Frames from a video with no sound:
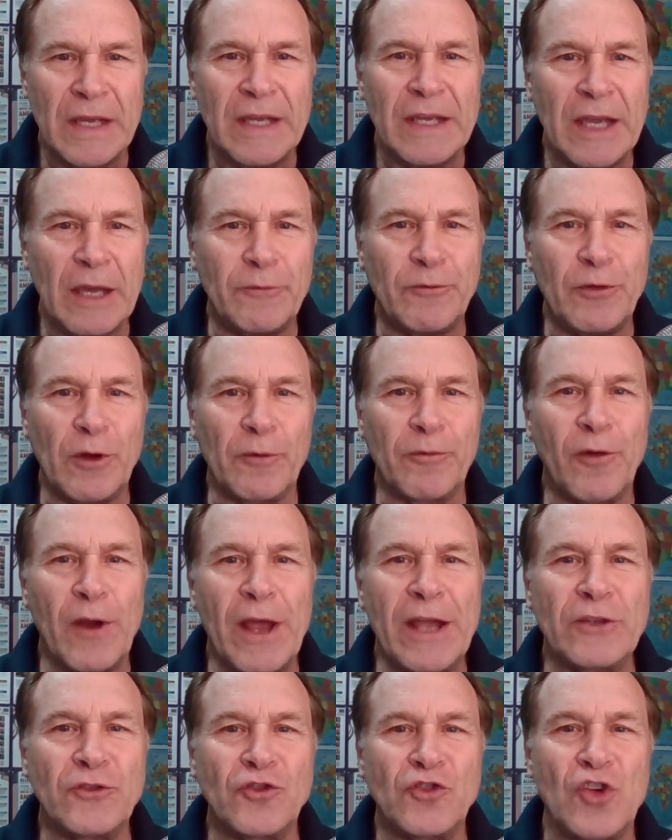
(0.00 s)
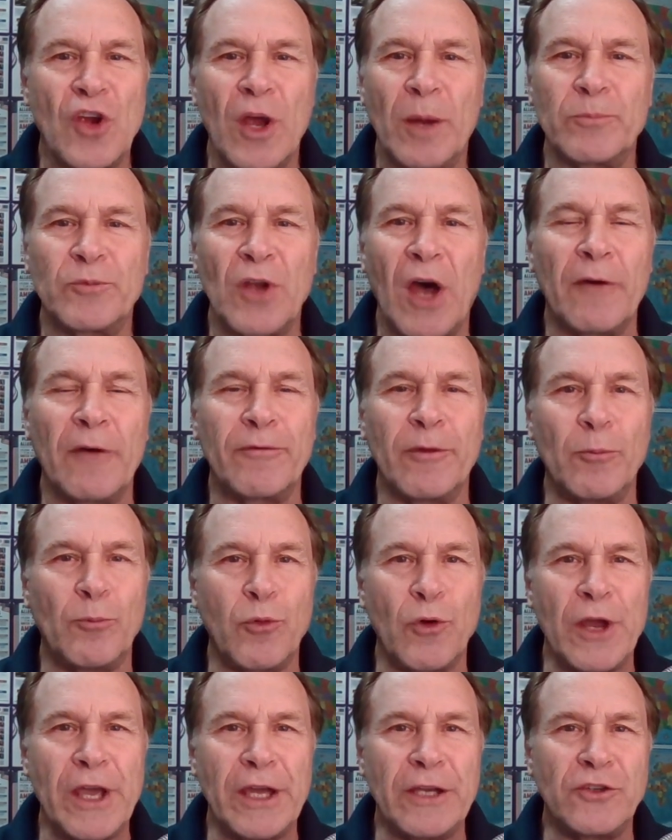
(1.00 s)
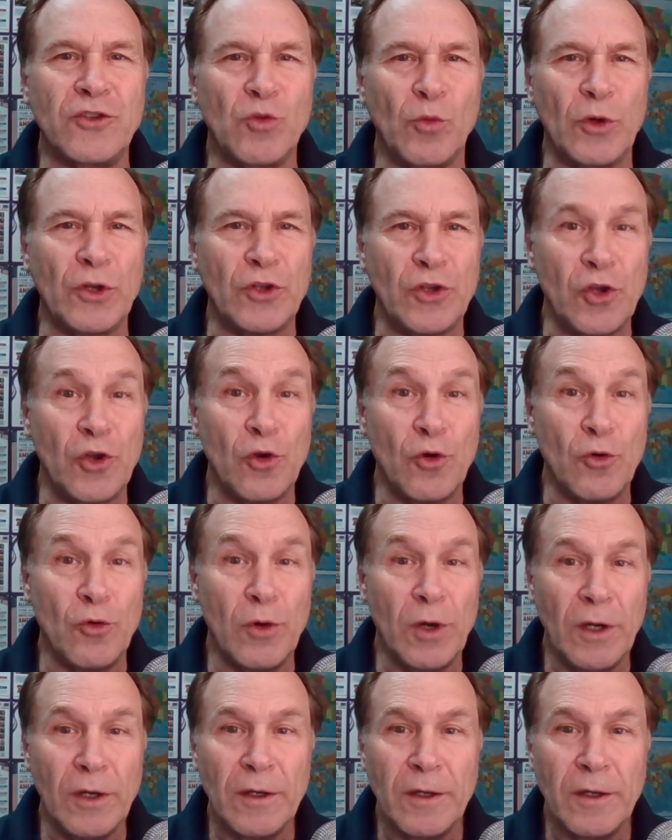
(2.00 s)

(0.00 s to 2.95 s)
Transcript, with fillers: If your friends jumped off a bridge, would you?